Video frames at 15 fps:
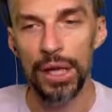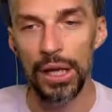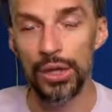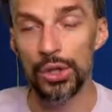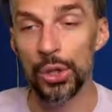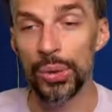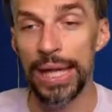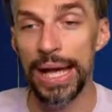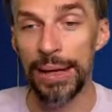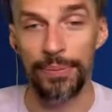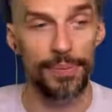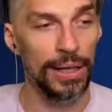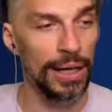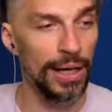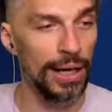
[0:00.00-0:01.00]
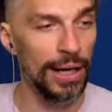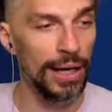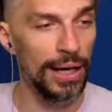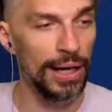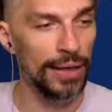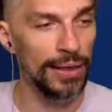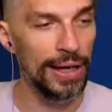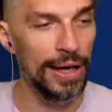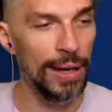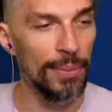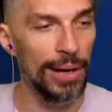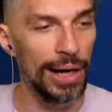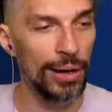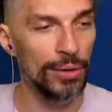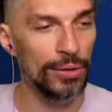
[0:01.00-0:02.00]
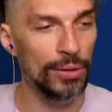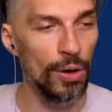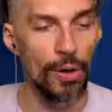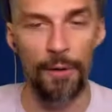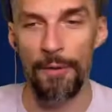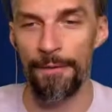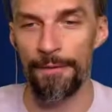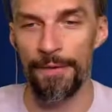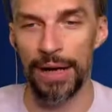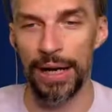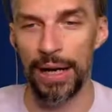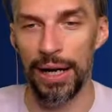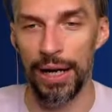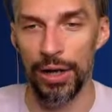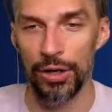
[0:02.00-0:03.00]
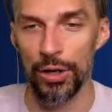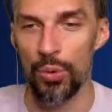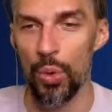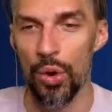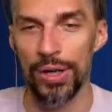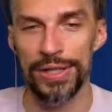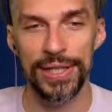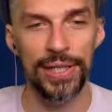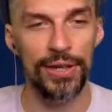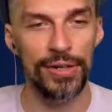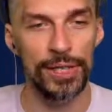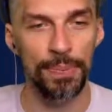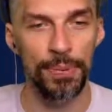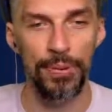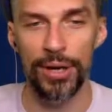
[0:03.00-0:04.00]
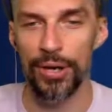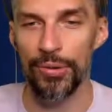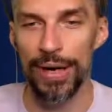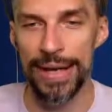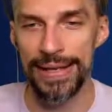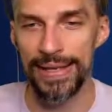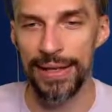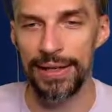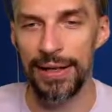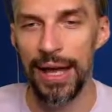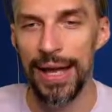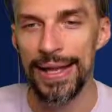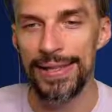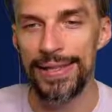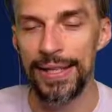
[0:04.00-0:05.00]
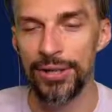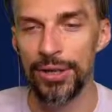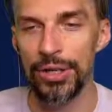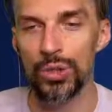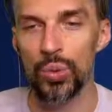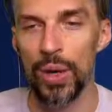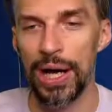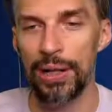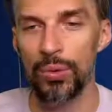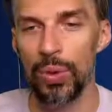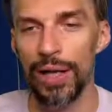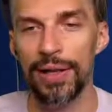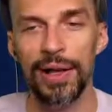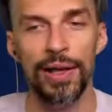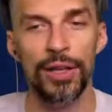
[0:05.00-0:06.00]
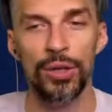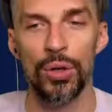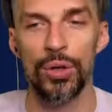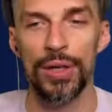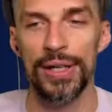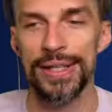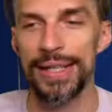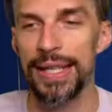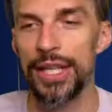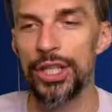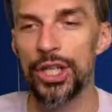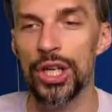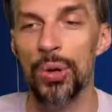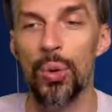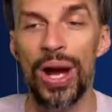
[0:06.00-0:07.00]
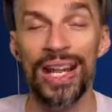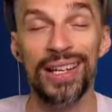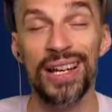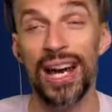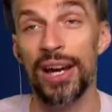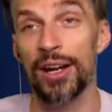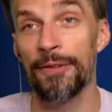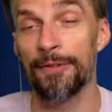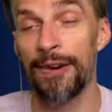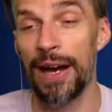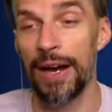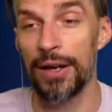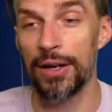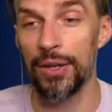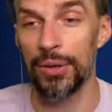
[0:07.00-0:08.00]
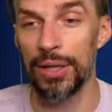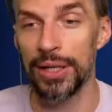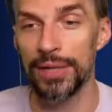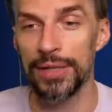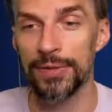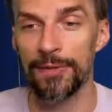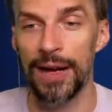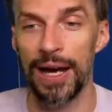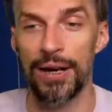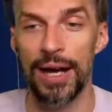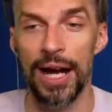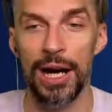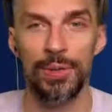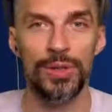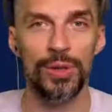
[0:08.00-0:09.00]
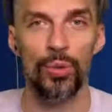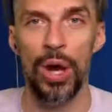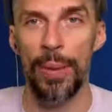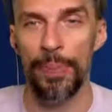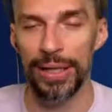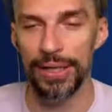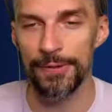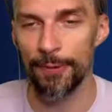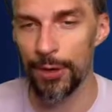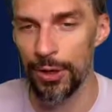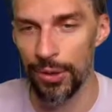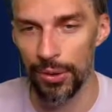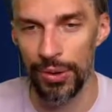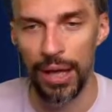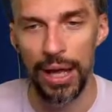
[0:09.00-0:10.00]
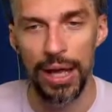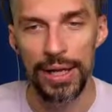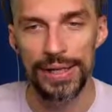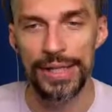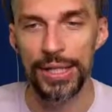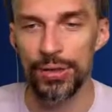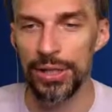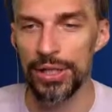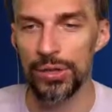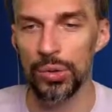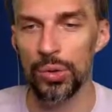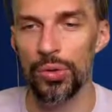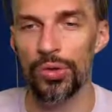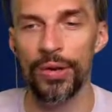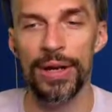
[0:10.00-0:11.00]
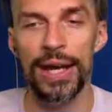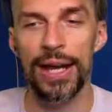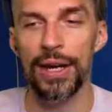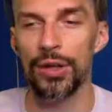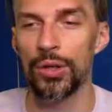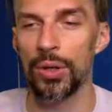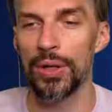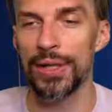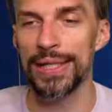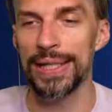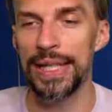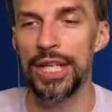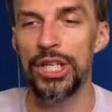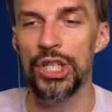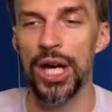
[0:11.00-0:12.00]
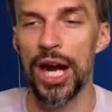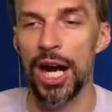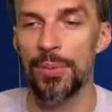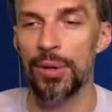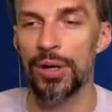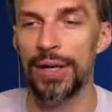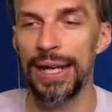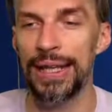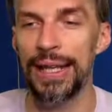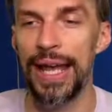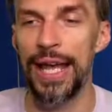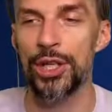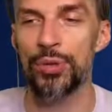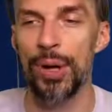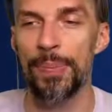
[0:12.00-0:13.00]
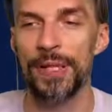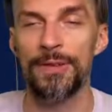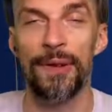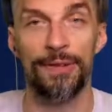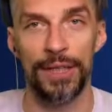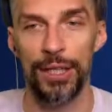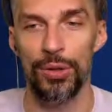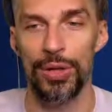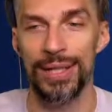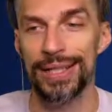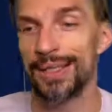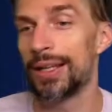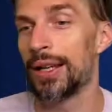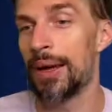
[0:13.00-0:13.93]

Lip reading: So yeah, the amount of rewards here is pretty crazy. Series 1, $100 each, 100 firearms, weapons for you. Series 2, $300 each, armor and edge weapons, 50 units.